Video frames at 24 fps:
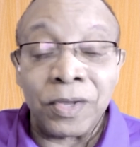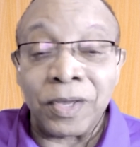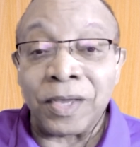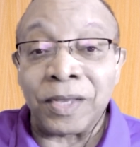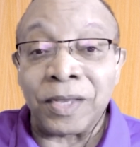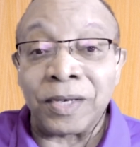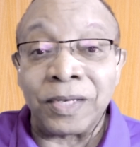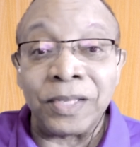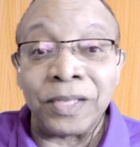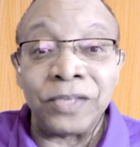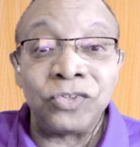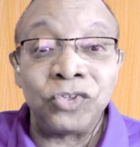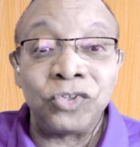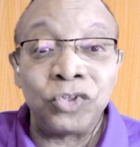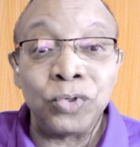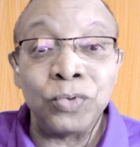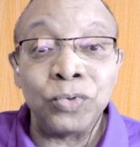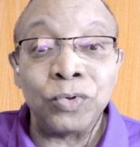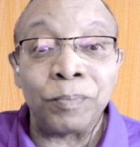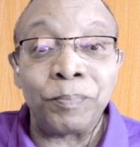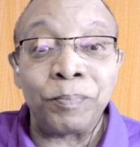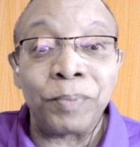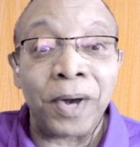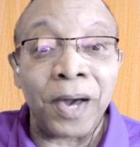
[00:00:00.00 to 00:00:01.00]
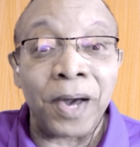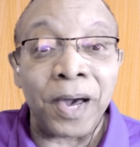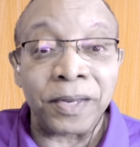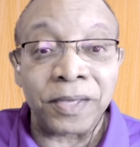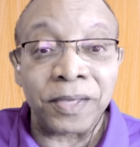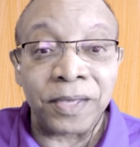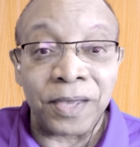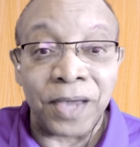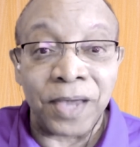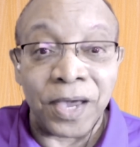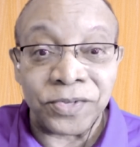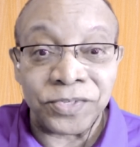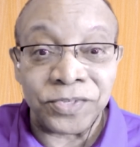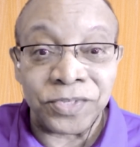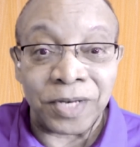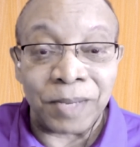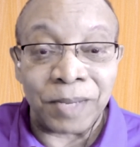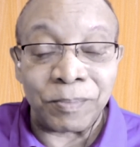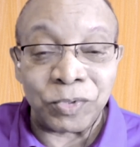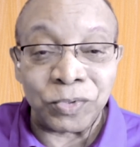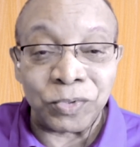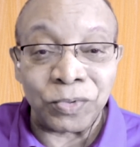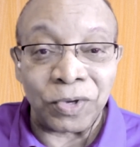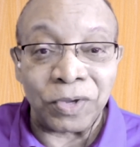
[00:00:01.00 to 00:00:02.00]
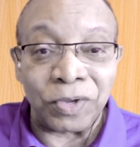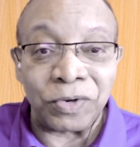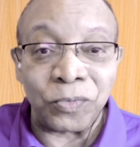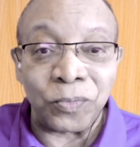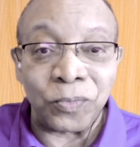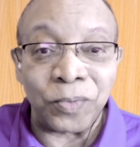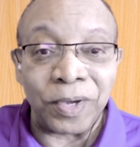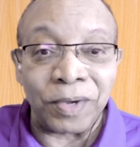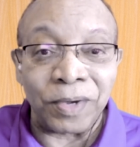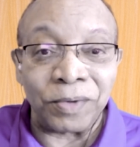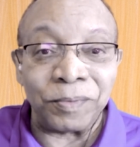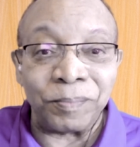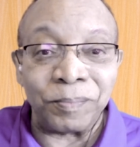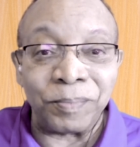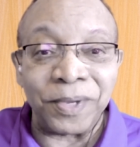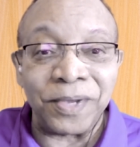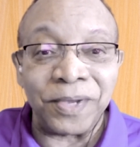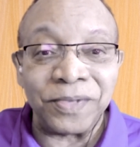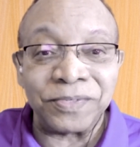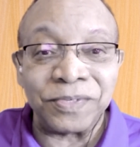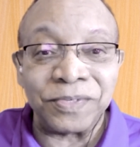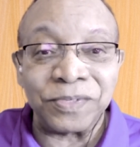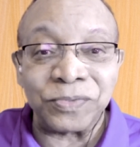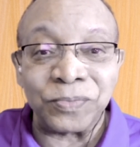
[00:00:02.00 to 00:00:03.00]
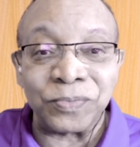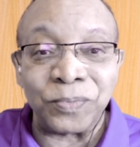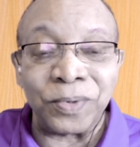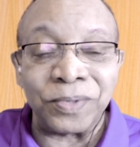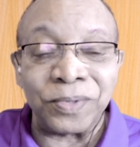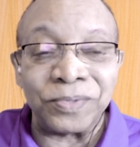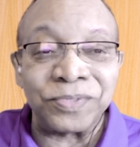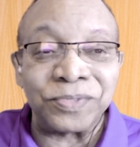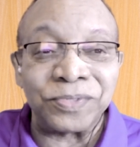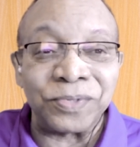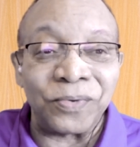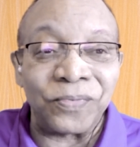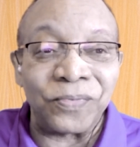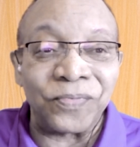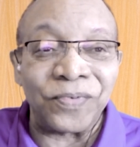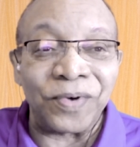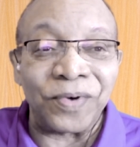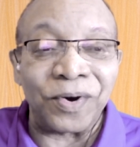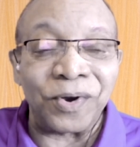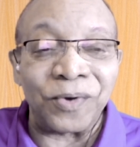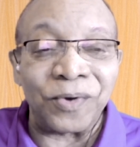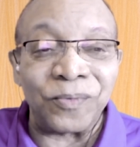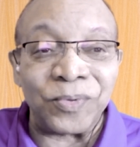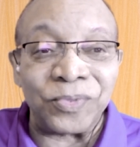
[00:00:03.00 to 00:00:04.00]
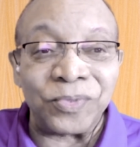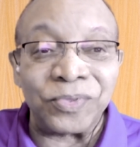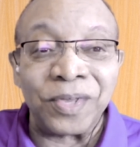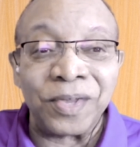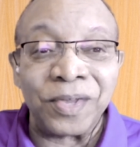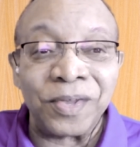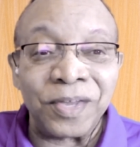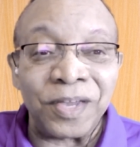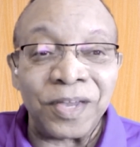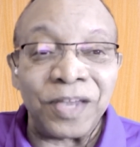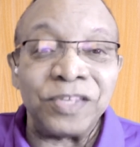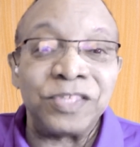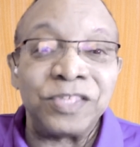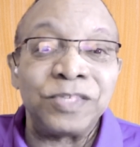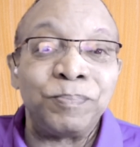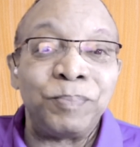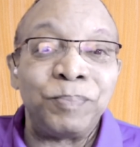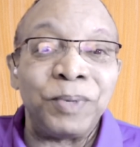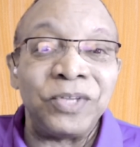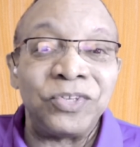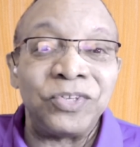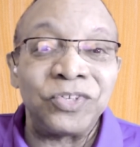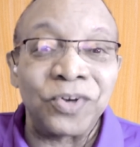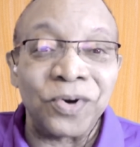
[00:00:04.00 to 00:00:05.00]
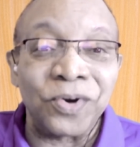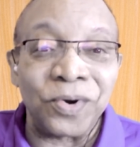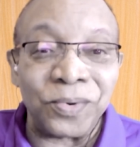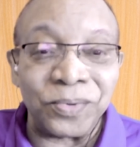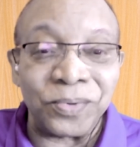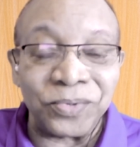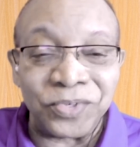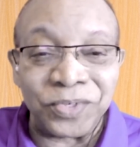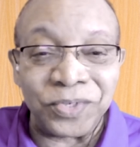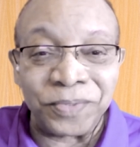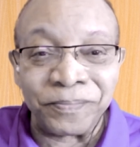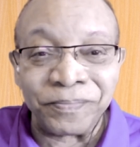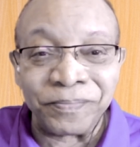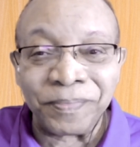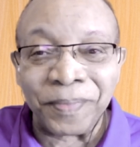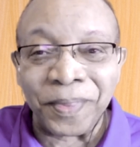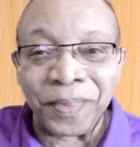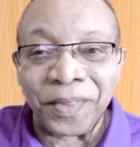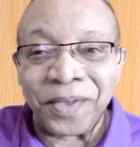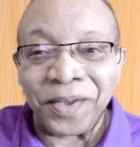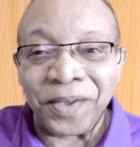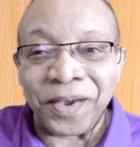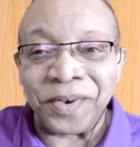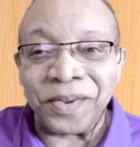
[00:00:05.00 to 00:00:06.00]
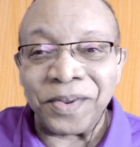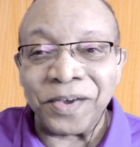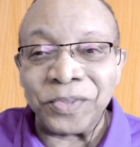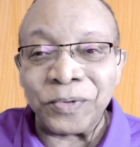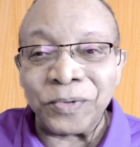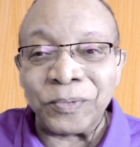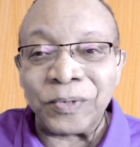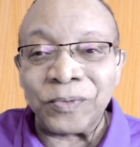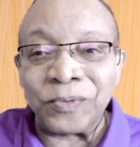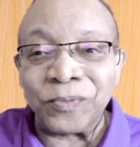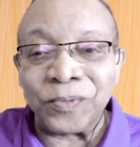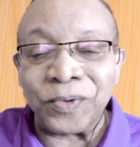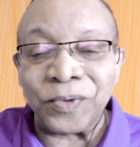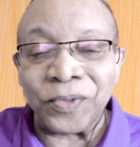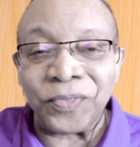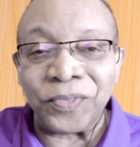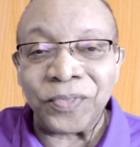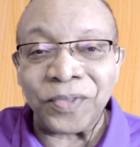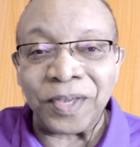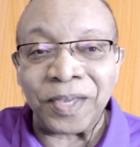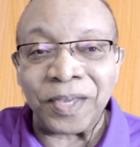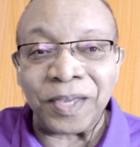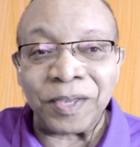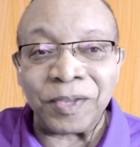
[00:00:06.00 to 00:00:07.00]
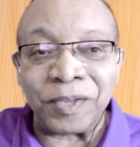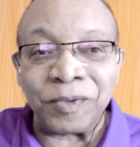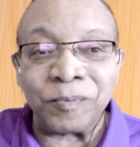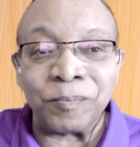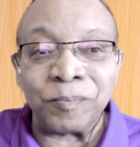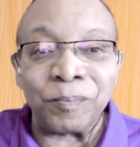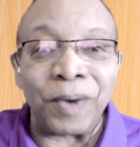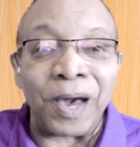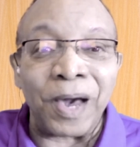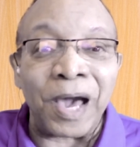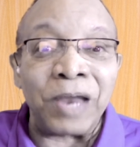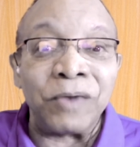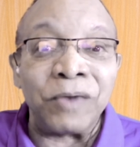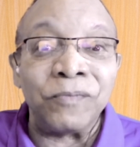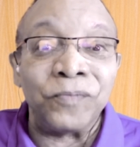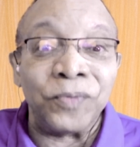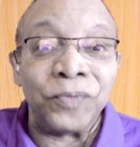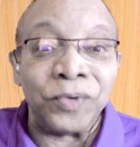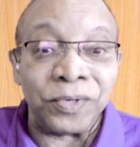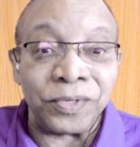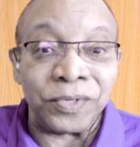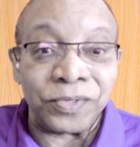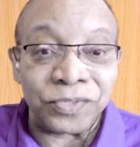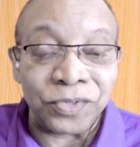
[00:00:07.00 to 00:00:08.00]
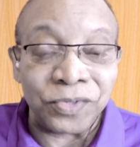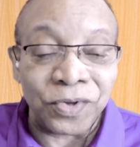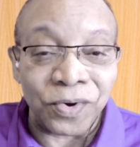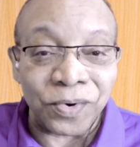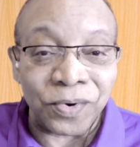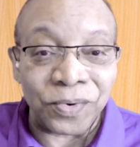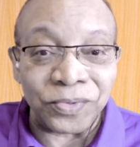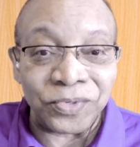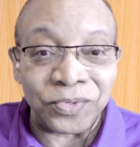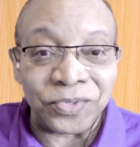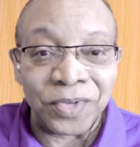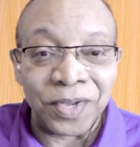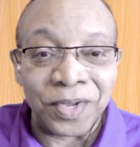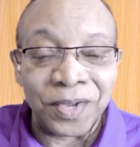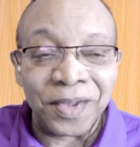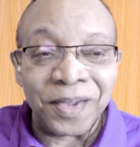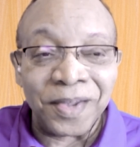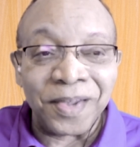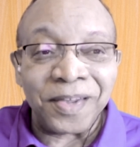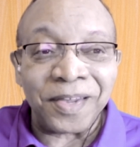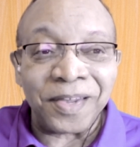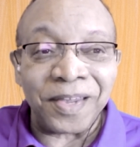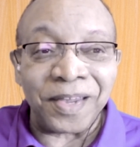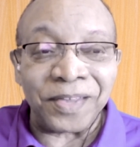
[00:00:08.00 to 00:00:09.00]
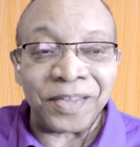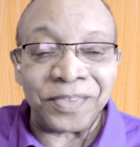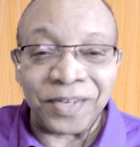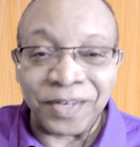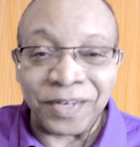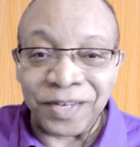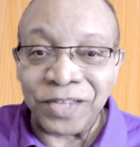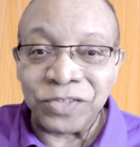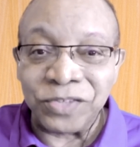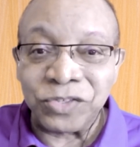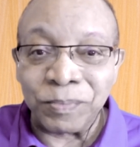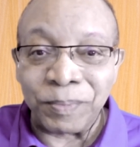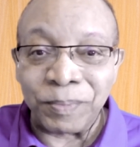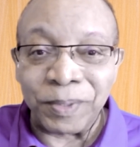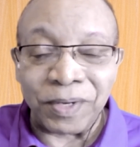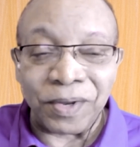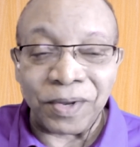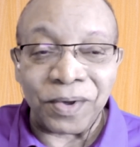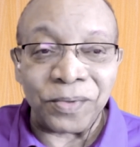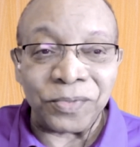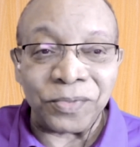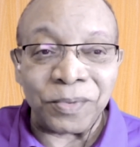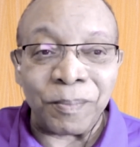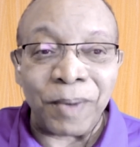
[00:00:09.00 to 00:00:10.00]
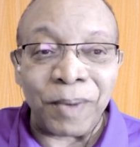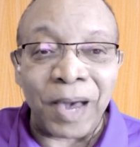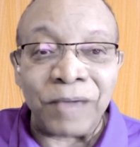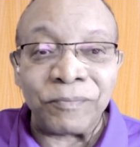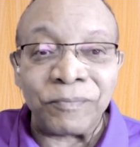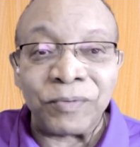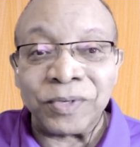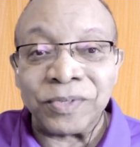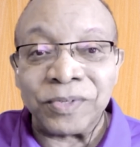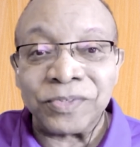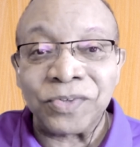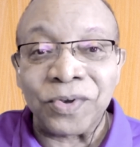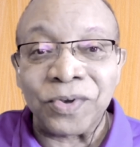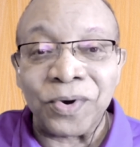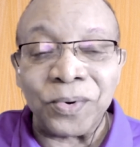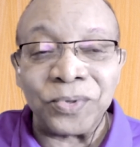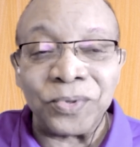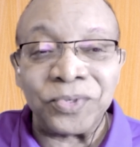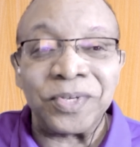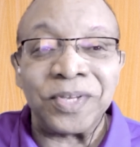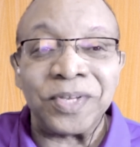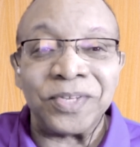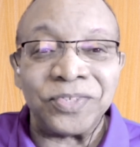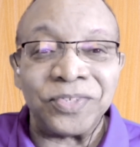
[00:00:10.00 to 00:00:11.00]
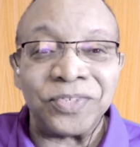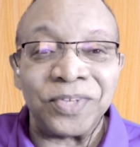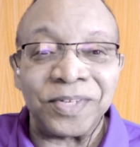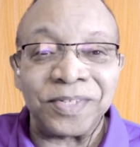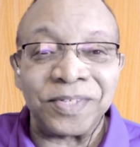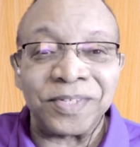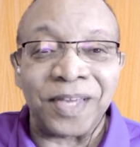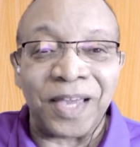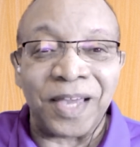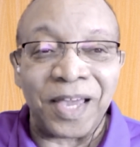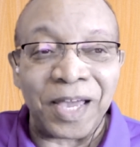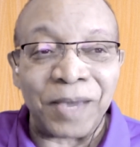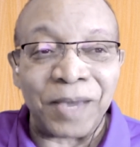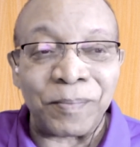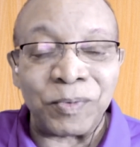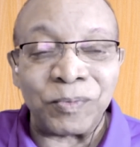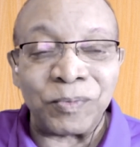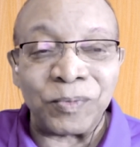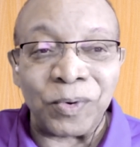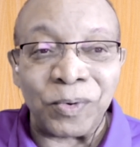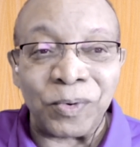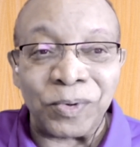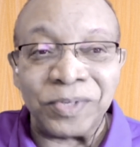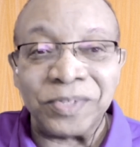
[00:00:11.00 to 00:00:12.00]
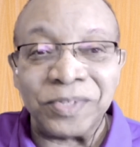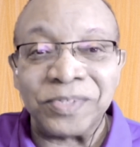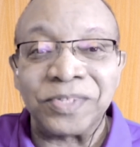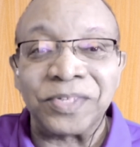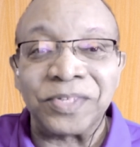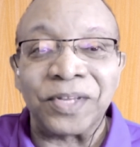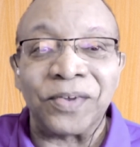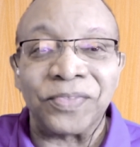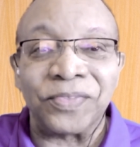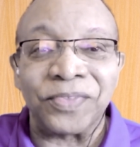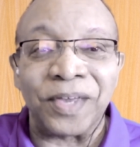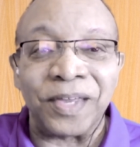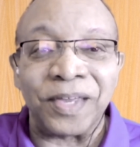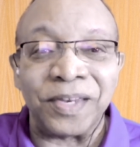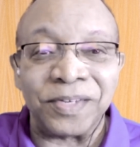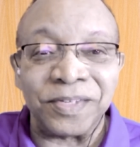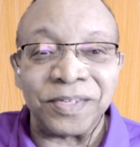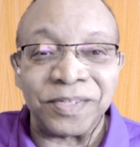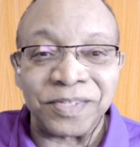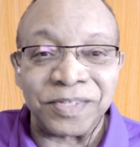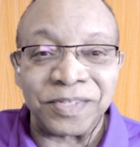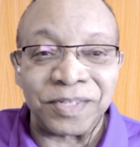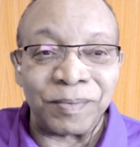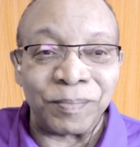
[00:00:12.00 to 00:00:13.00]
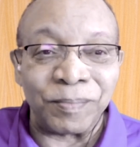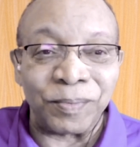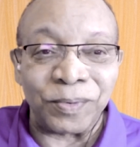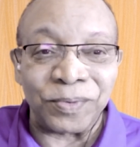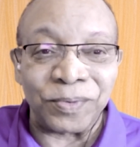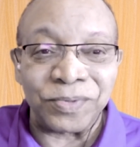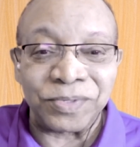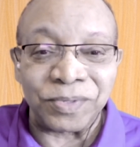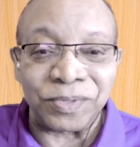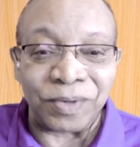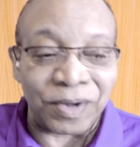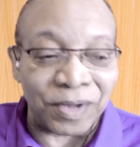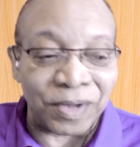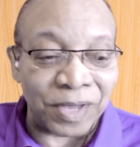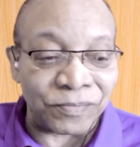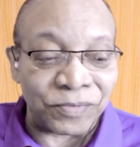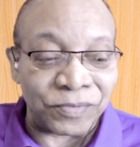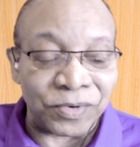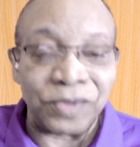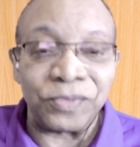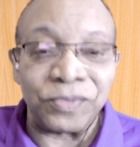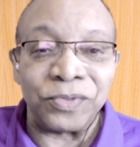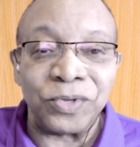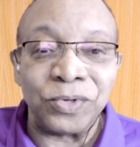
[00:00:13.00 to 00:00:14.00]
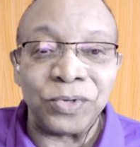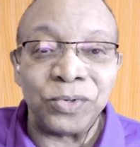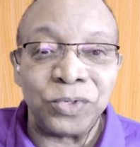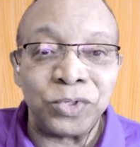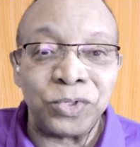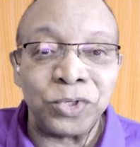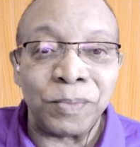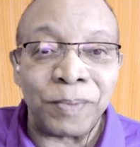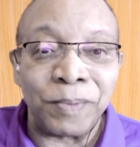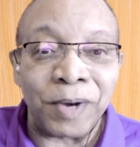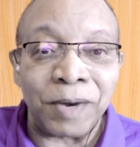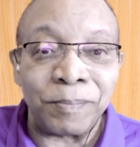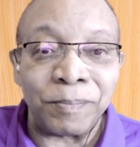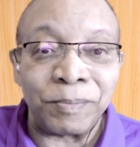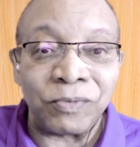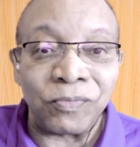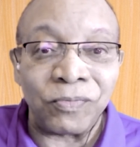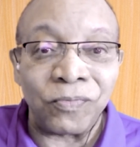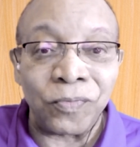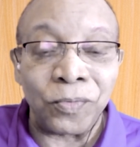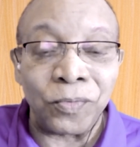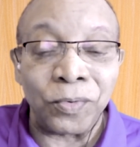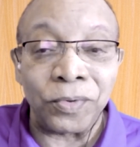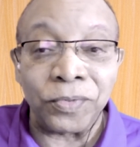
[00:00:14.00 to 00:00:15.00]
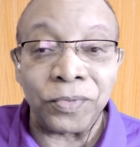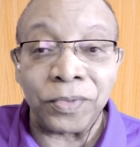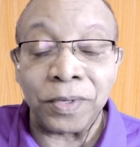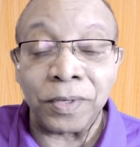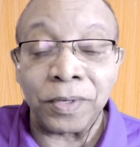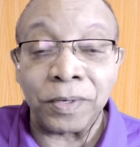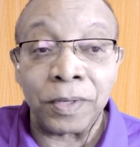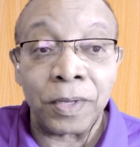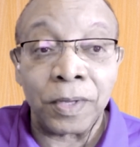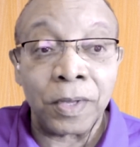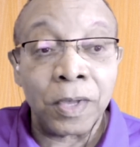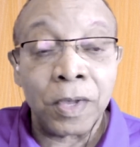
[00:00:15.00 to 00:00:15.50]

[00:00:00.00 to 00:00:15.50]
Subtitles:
At least 2 are podcasts that I'm doing on a regular basis. One so far with a speech coach, another one with a mindfulness coach. And the links are below. The mindfulness coach has yet to happen. We're going to start that in December, so I'll have another YouTube out before then.